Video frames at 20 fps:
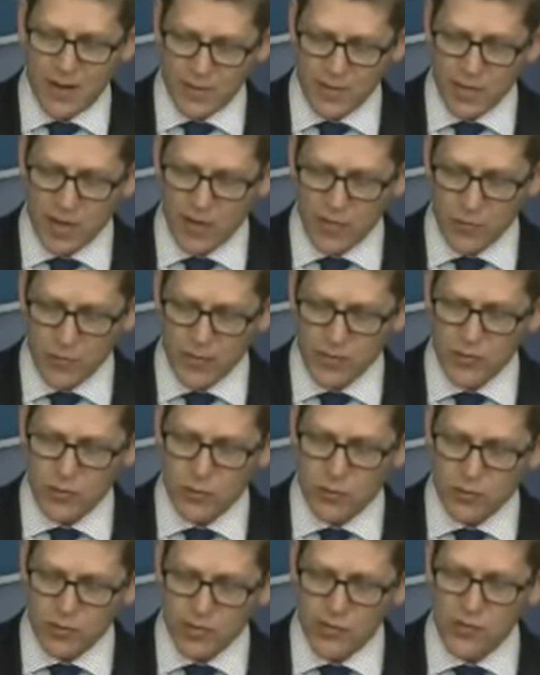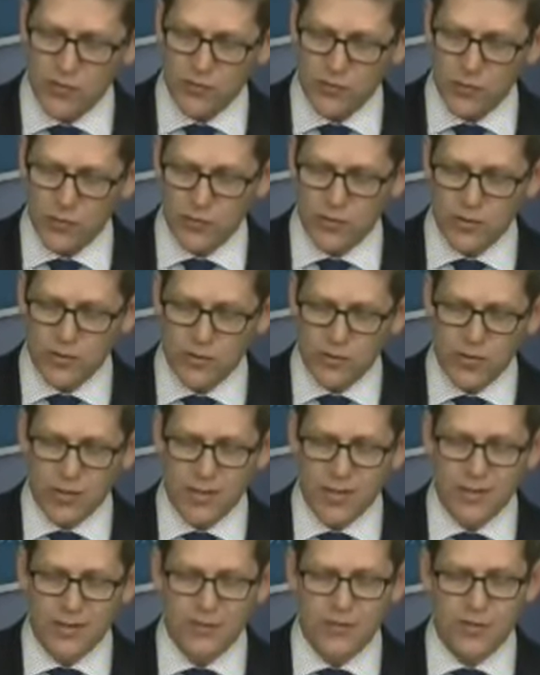by the government to release a fugitive
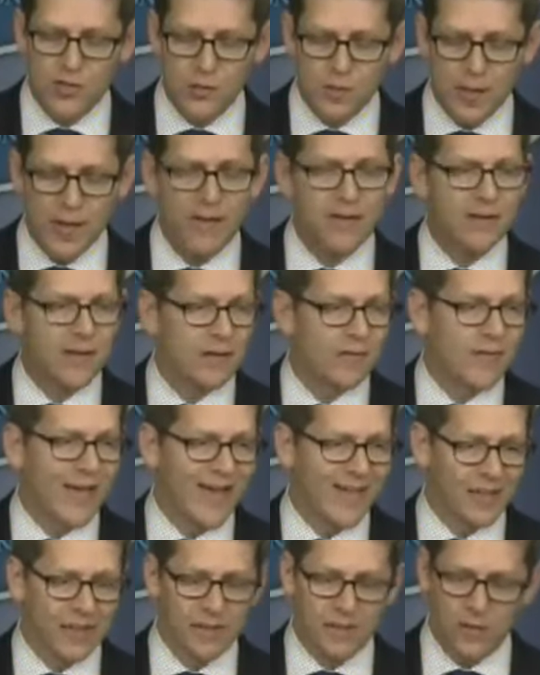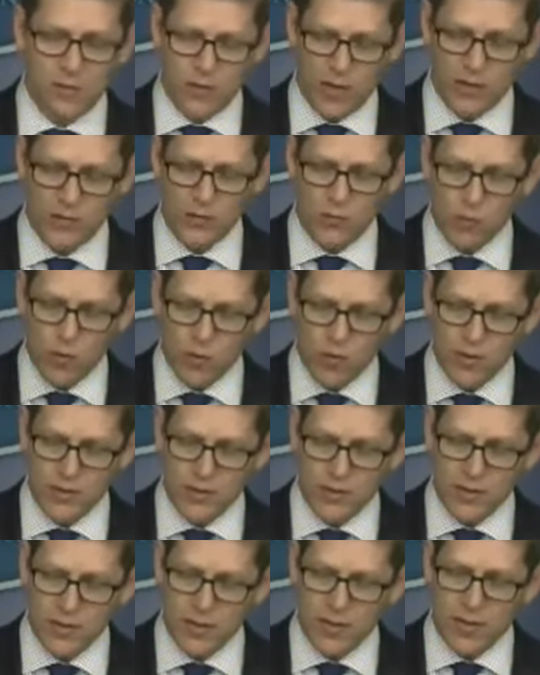despite a valid arrest
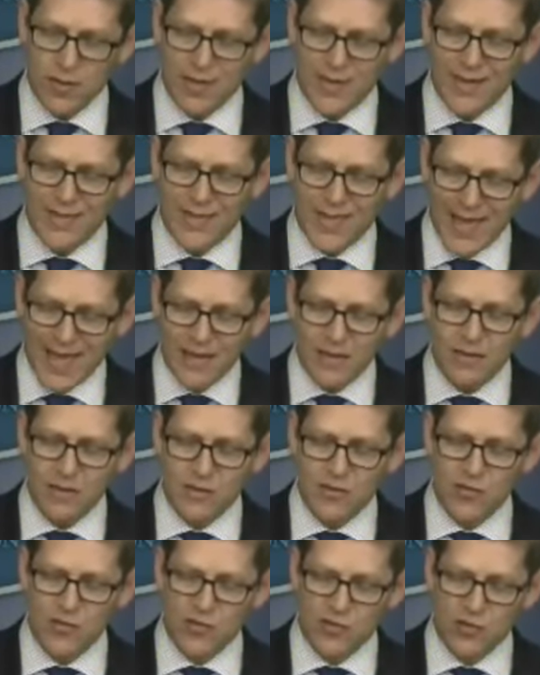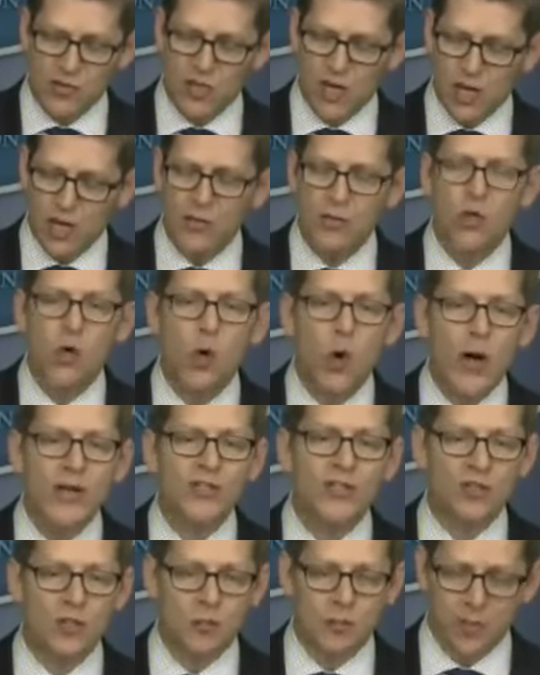warrant, and that decision
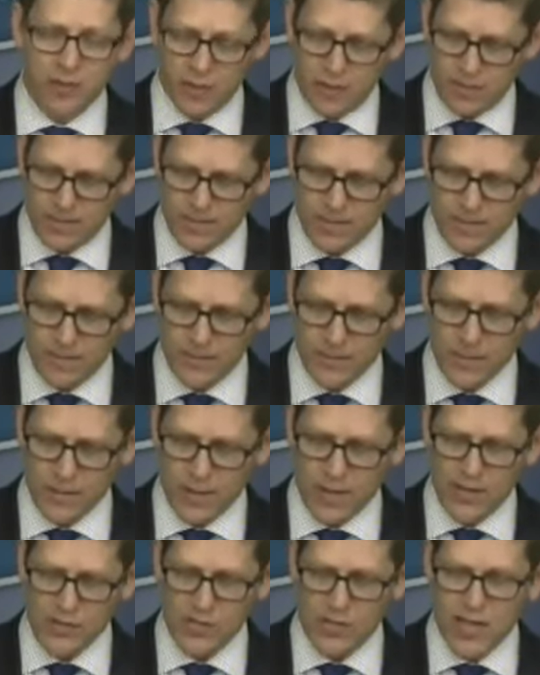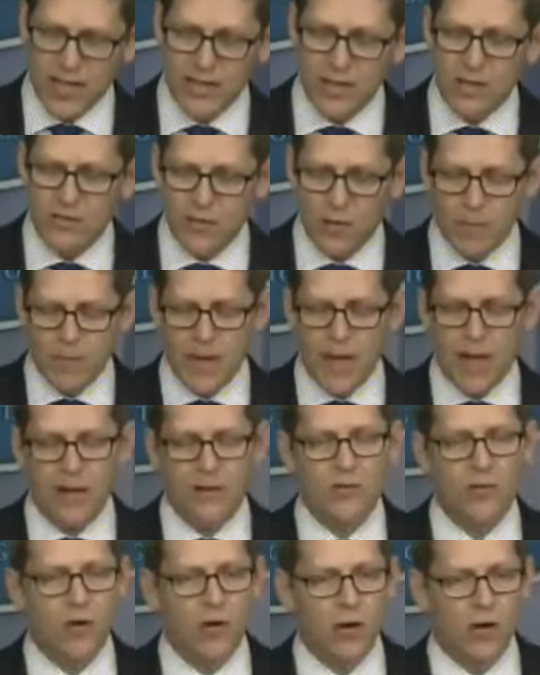unquestionably has a negative
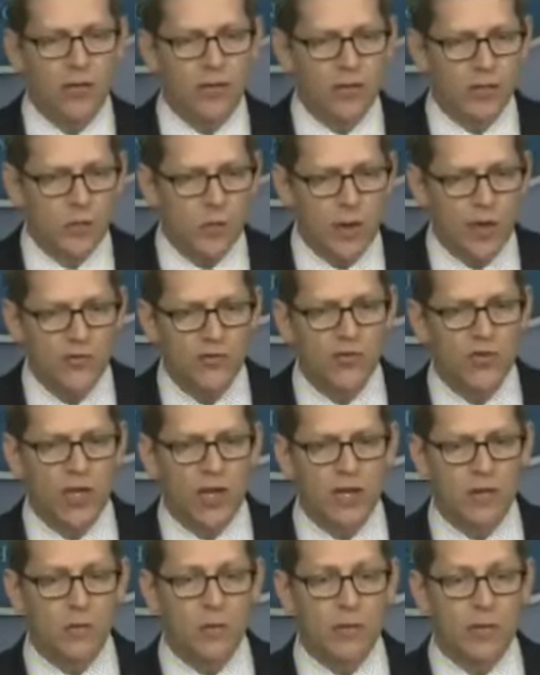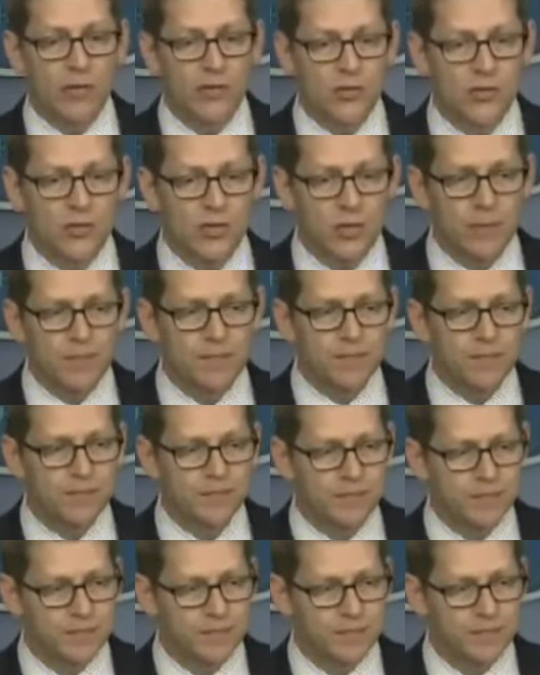impact on the U.S.-China relationship.